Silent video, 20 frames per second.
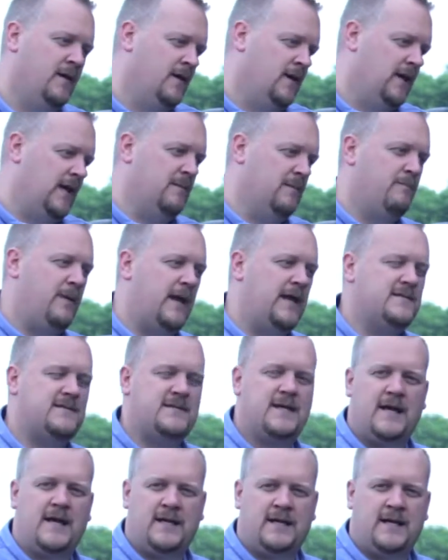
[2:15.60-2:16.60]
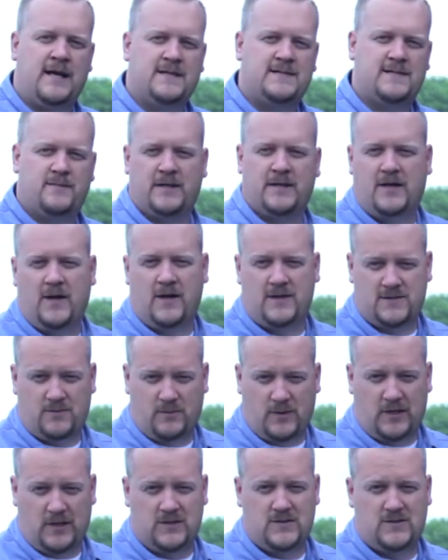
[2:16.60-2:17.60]
And based on some of the
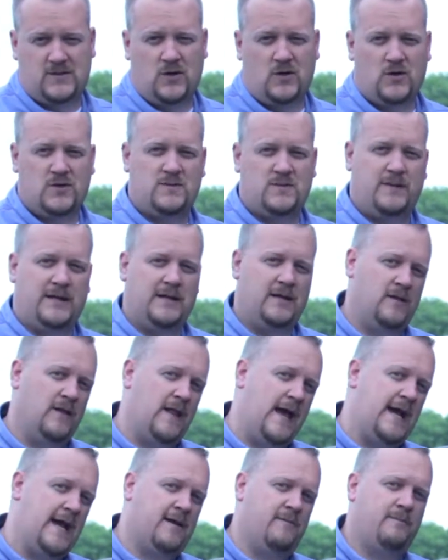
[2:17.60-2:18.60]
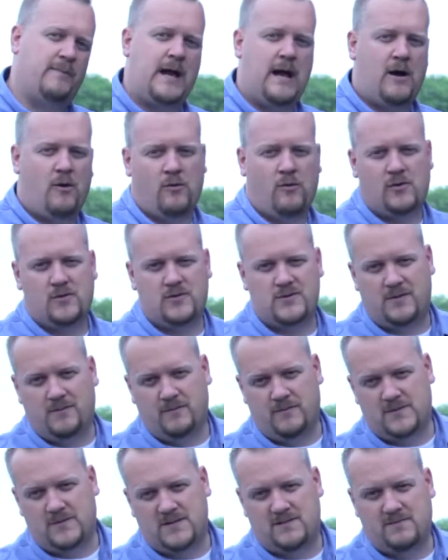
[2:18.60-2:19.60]
customer concerns being a lack of power,
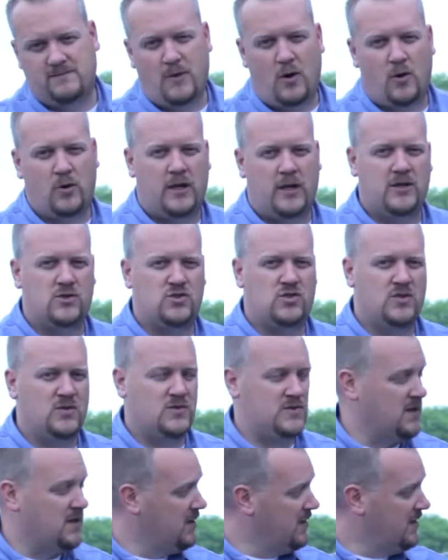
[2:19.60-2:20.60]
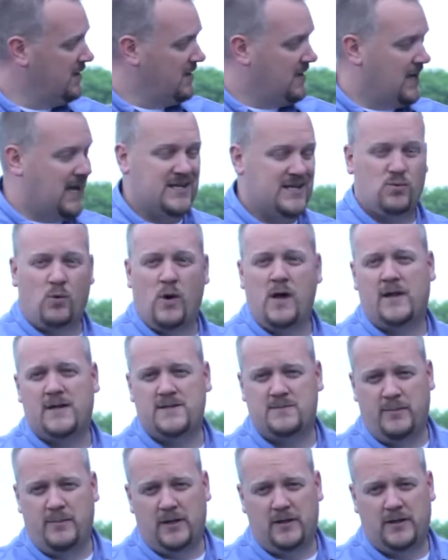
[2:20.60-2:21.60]
some smoke issues, as well as
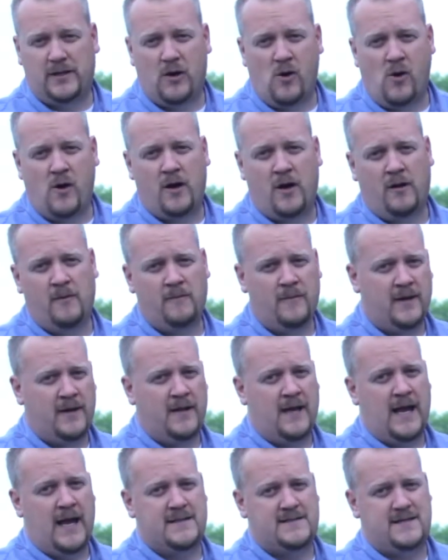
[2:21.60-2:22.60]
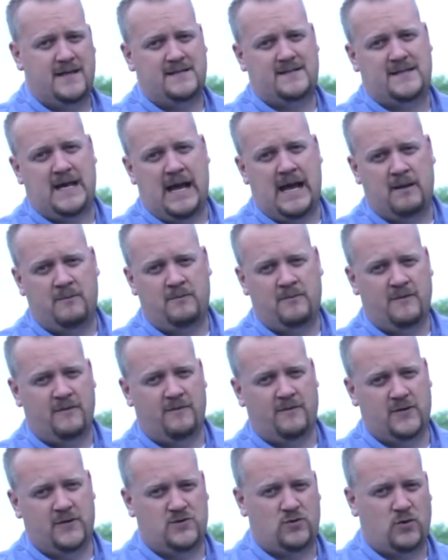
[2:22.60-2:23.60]
building oil, I'd say it's time
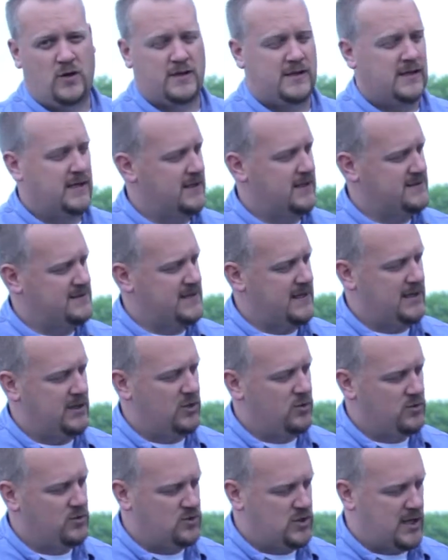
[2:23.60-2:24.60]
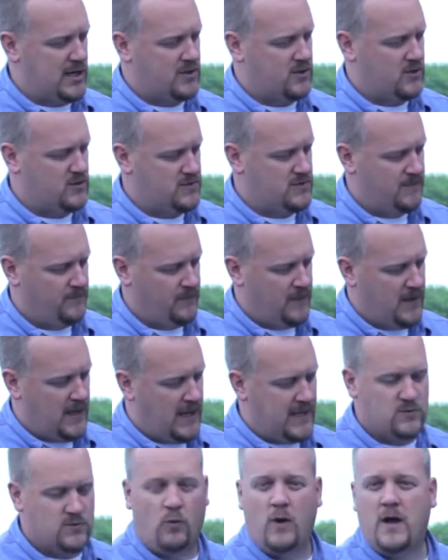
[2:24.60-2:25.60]
for this truck to get a set of new injectors
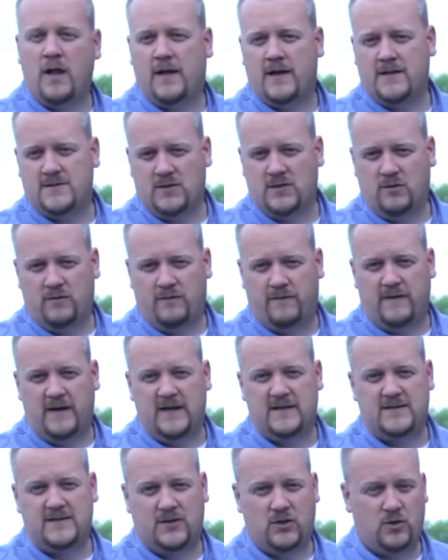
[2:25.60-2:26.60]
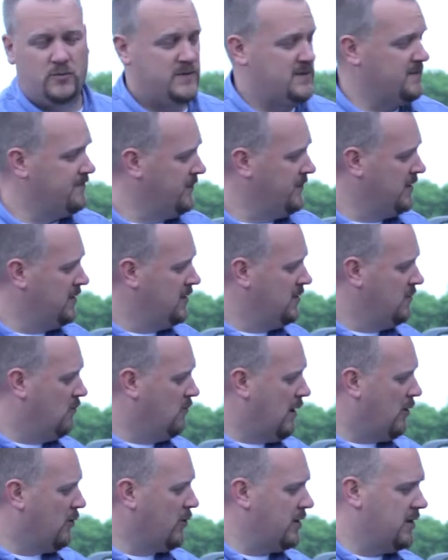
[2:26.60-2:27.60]
as well as new feed tubes.
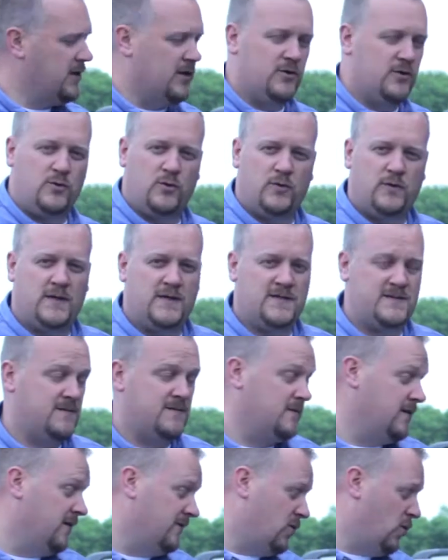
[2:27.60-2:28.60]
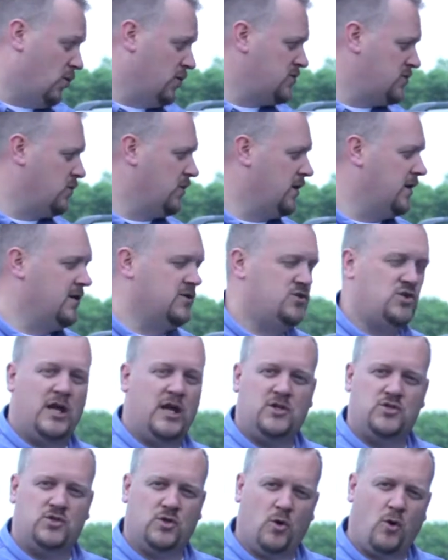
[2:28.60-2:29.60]
While we're in here doing this, of course, we're going to
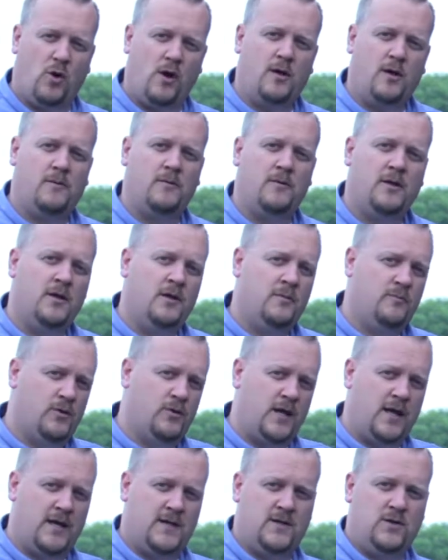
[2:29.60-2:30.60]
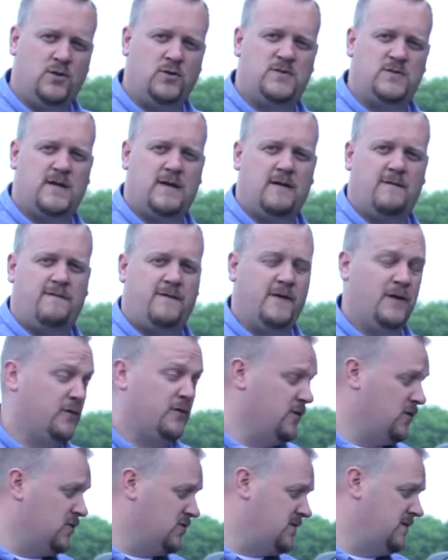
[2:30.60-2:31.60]
change the oil, put on a new set of
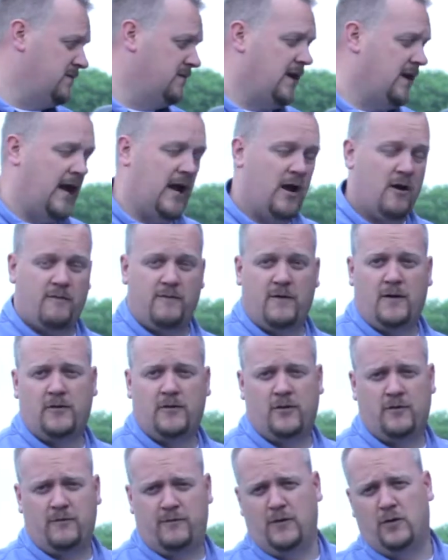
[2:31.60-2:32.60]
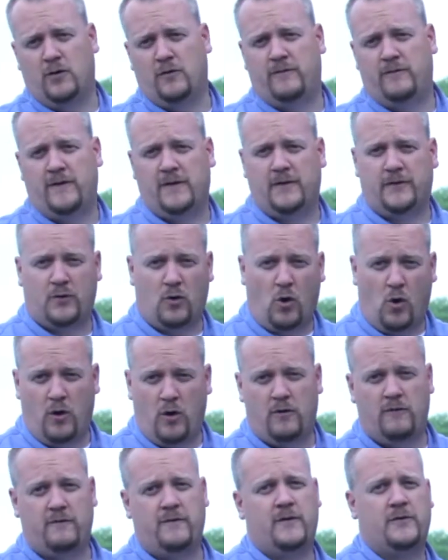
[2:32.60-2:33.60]
filters, air filter, fuel filter,
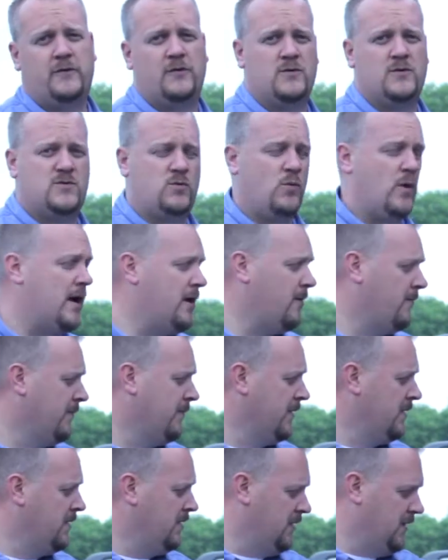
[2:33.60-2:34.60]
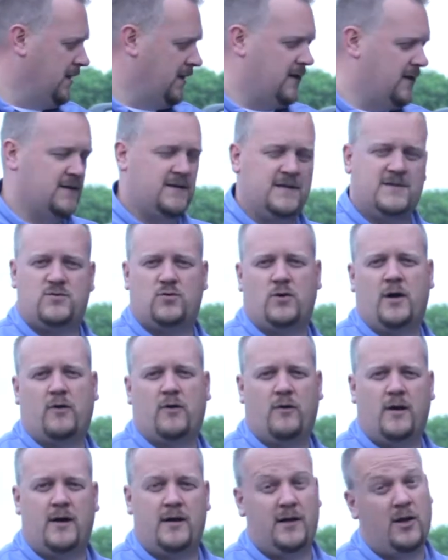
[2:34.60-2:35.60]
oil filter as well, and get this truck
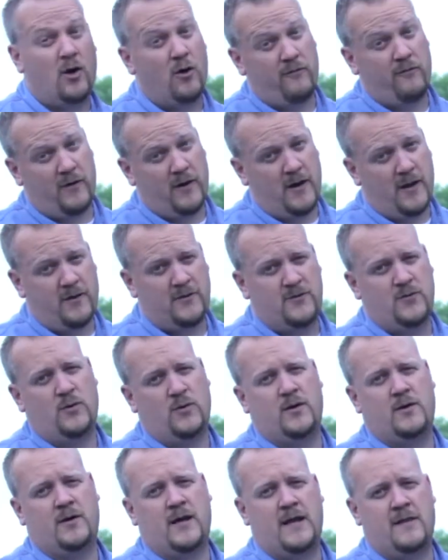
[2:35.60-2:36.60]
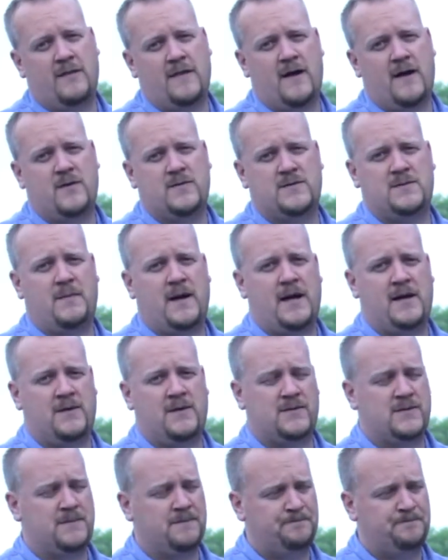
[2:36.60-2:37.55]
ready to go for another 208,000 miles.